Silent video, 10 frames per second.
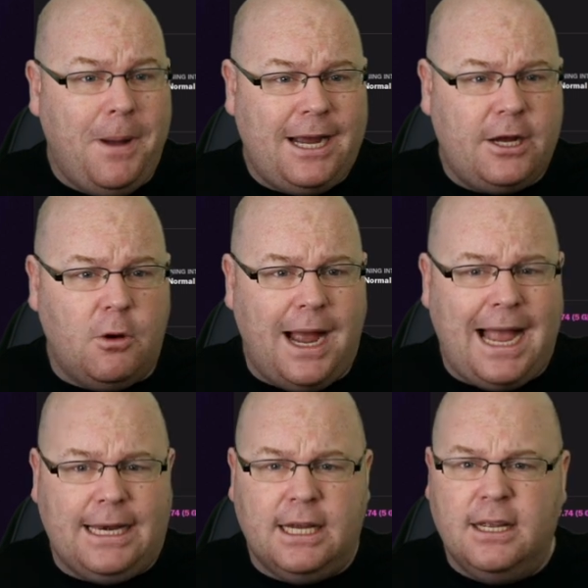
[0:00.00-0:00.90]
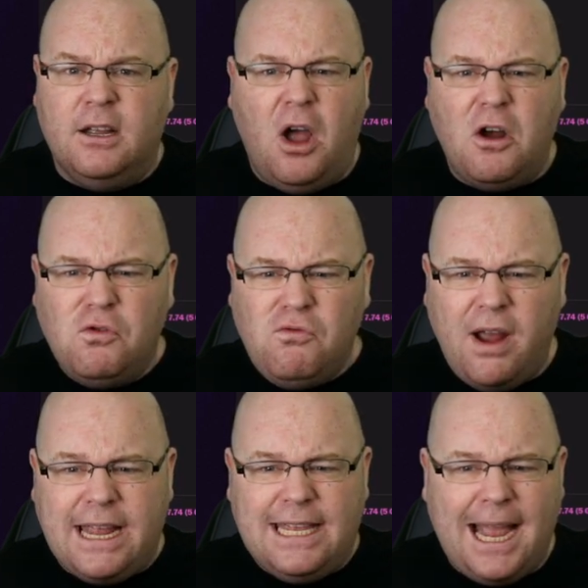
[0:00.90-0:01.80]
Paco had a
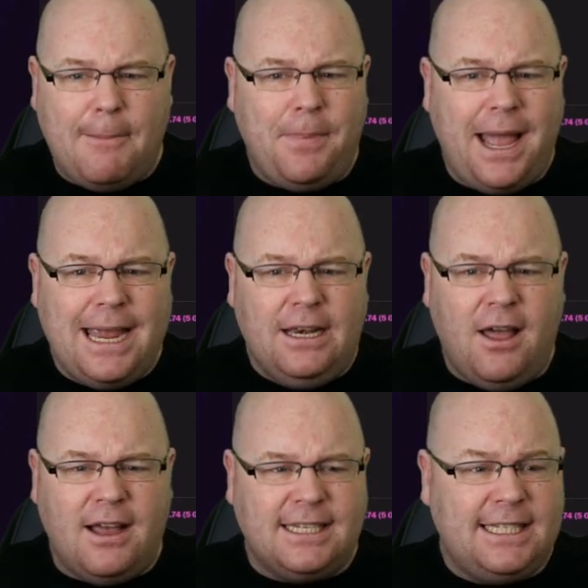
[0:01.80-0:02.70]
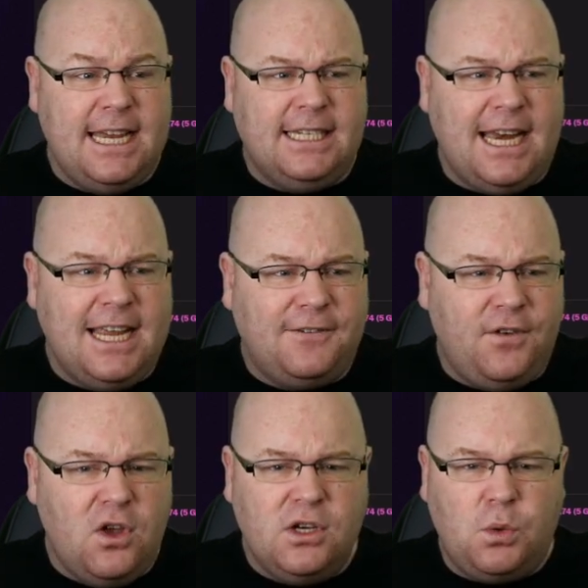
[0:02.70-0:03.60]
great campaign last season. His
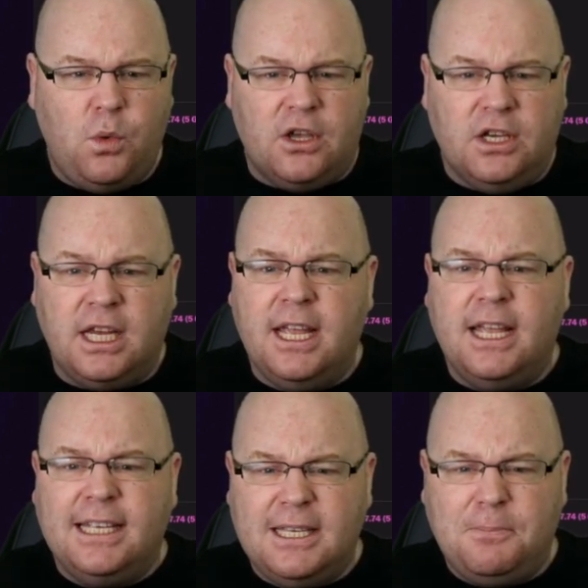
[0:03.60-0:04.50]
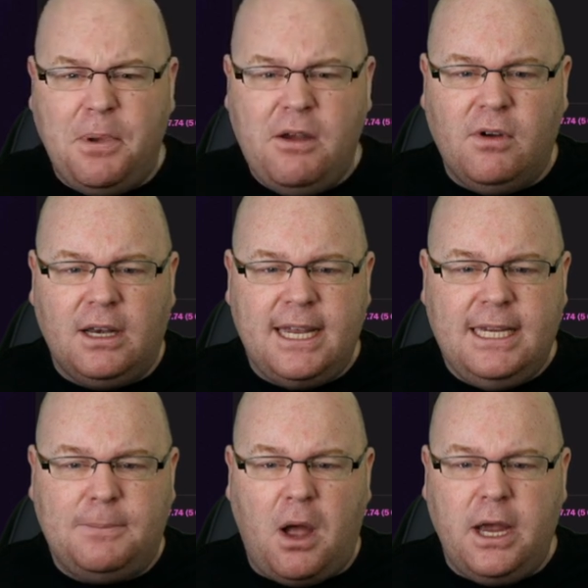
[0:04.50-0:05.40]
first with us since being
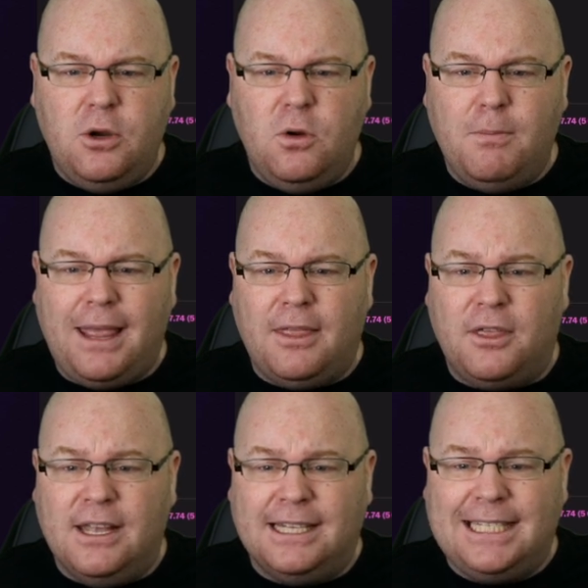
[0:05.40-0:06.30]
released by Numancia.